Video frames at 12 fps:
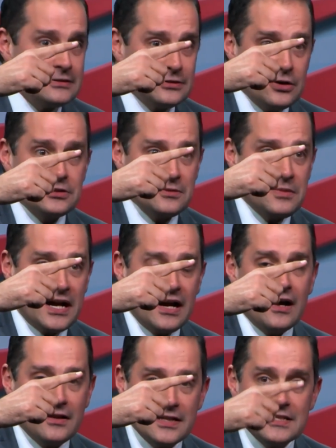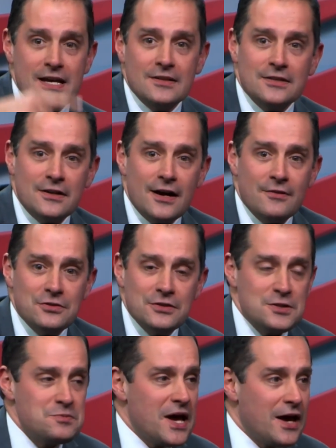talk to my colleagues out there after
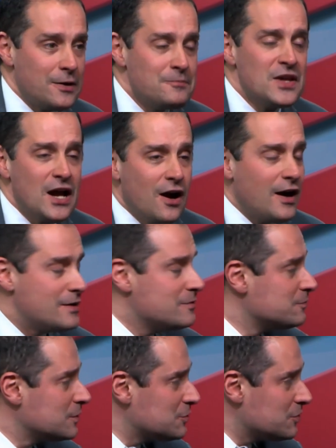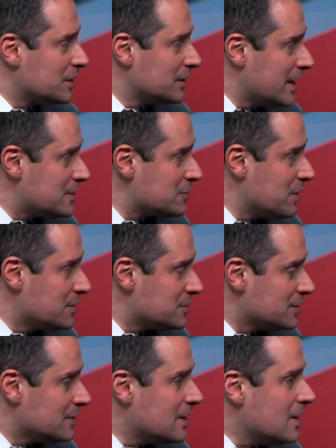this panel. All right, Victoria, last
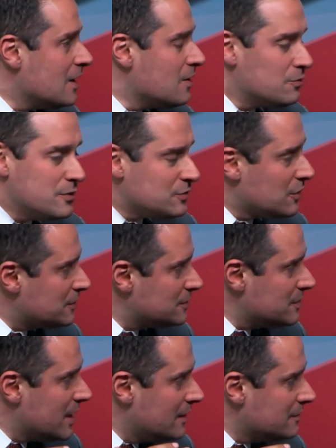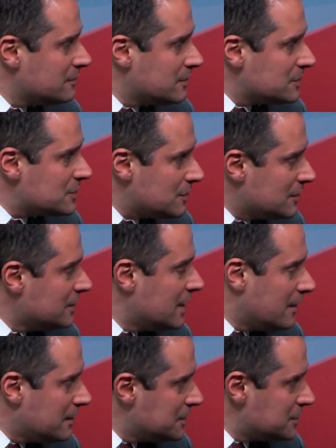question. We've talked about certain
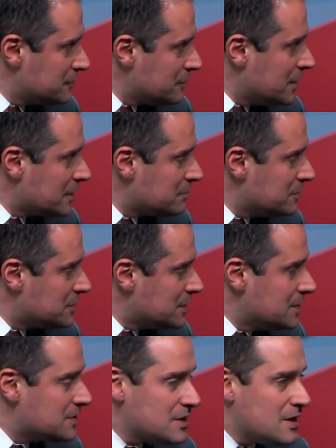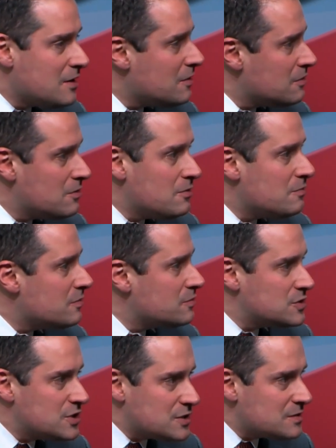areas of your expertise.
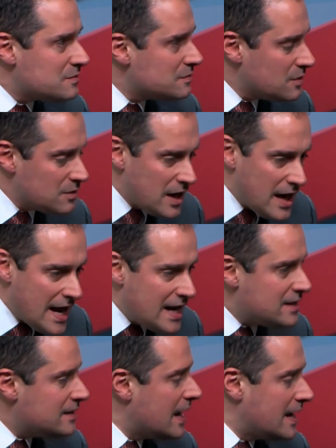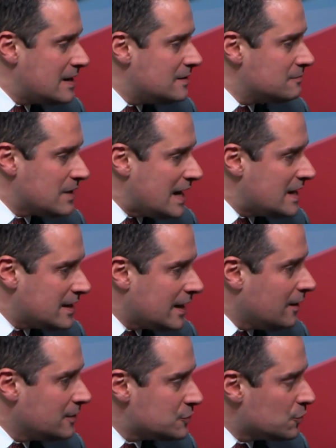Just anything
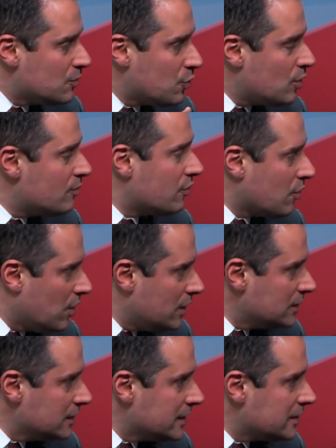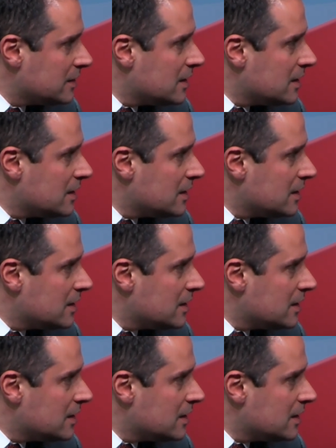else, or more broadly,